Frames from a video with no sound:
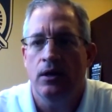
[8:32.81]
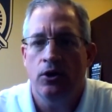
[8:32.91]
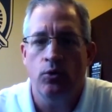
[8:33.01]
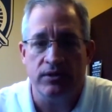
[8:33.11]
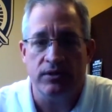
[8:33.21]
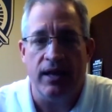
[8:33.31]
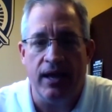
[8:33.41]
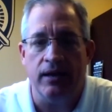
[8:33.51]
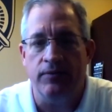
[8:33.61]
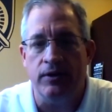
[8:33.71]
who was the
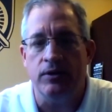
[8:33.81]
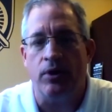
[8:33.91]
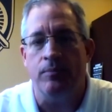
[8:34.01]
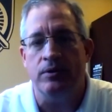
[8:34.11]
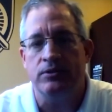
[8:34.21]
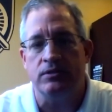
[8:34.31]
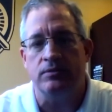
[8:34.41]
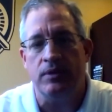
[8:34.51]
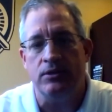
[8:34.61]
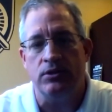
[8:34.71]
head of the Department of
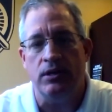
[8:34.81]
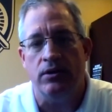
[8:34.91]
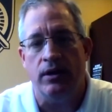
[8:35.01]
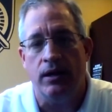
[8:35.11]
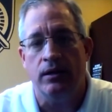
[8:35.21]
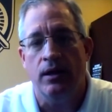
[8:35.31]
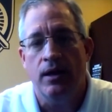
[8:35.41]
Systems Engineering